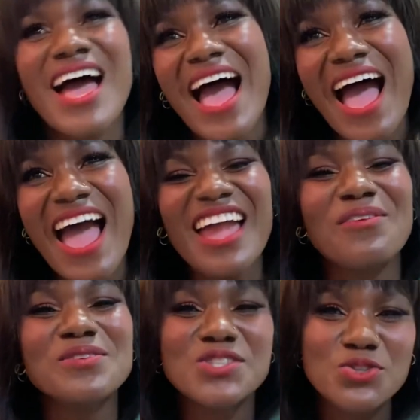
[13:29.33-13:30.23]
hi, I
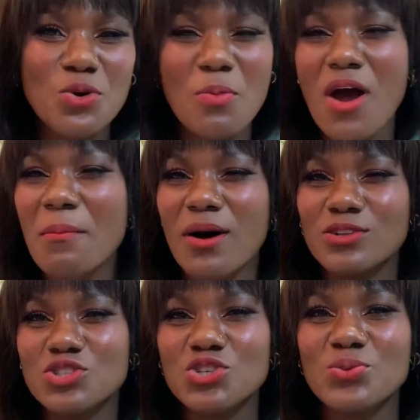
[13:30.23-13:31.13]
want to know more about
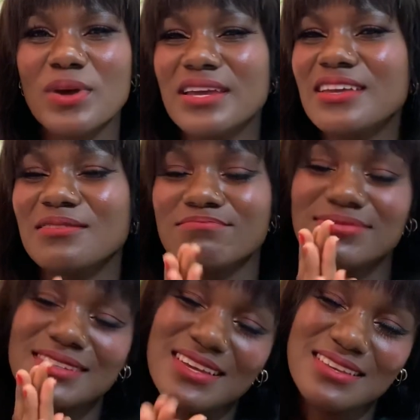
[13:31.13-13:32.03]
you,
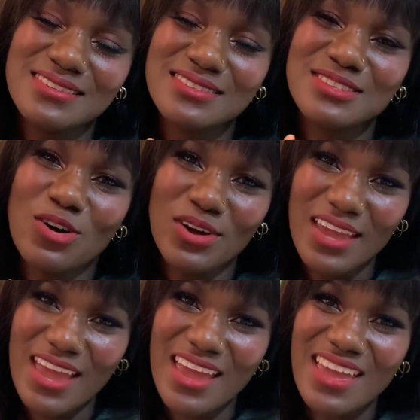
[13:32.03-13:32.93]
please.
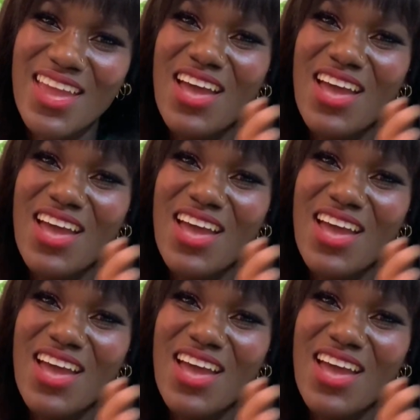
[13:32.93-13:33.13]
Okay.